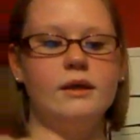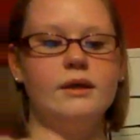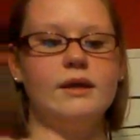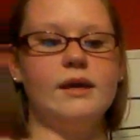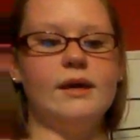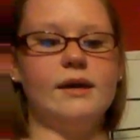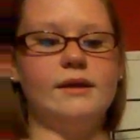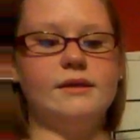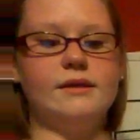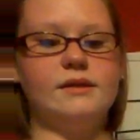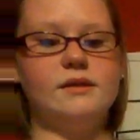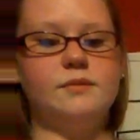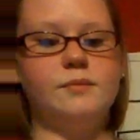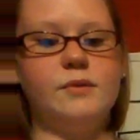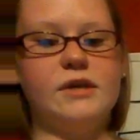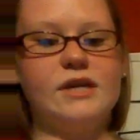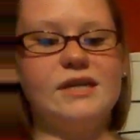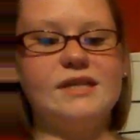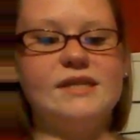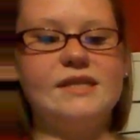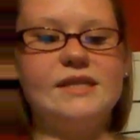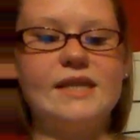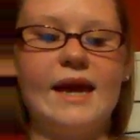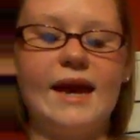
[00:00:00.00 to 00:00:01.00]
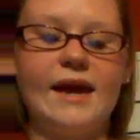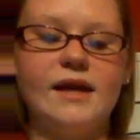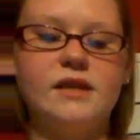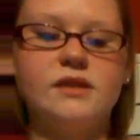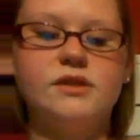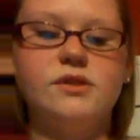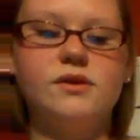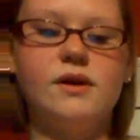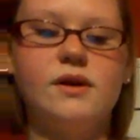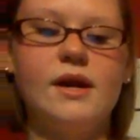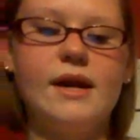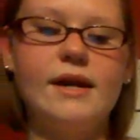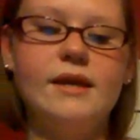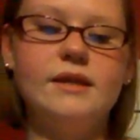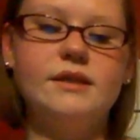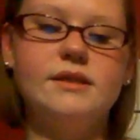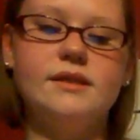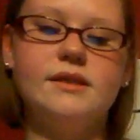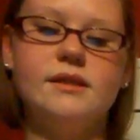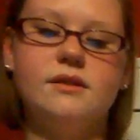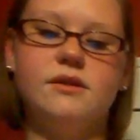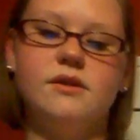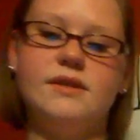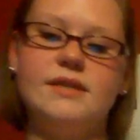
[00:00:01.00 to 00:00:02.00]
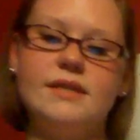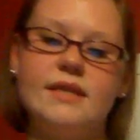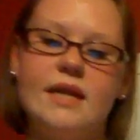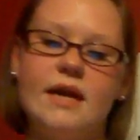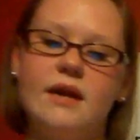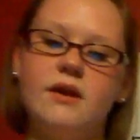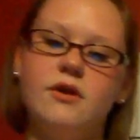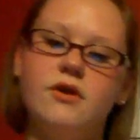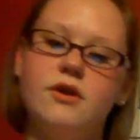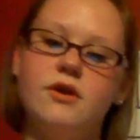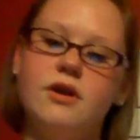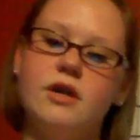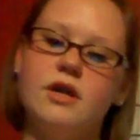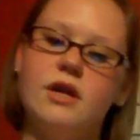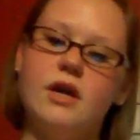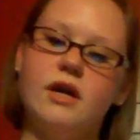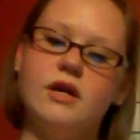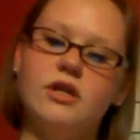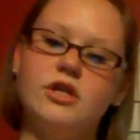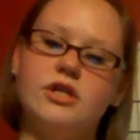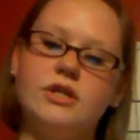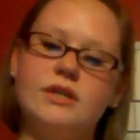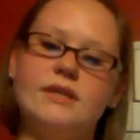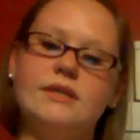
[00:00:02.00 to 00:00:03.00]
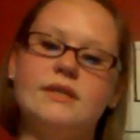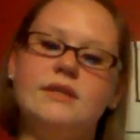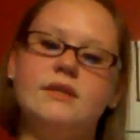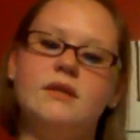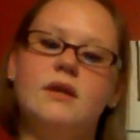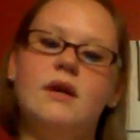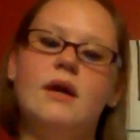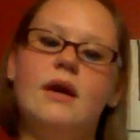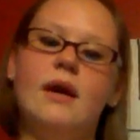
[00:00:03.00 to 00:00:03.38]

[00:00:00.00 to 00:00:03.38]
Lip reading: Yes, because tax rates, standard deductions,